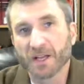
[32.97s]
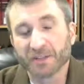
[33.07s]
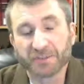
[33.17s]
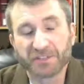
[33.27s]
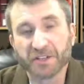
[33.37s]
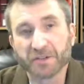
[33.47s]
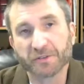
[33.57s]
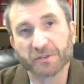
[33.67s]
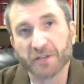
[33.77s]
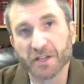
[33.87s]
The
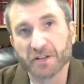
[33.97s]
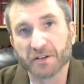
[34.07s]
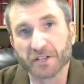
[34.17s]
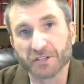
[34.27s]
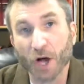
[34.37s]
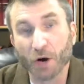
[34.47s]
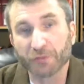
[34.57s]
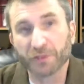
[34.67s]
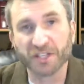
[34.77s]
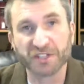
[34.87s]
material here is
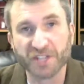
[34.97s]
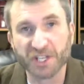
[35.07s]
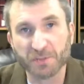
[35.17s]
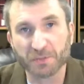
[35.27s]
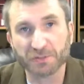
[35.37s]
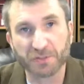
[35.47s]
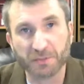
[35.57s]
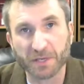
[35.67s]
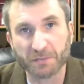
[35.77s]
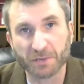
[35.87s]
hopefully accessible to
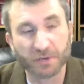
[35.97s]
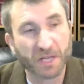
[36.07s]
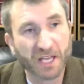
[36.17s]
people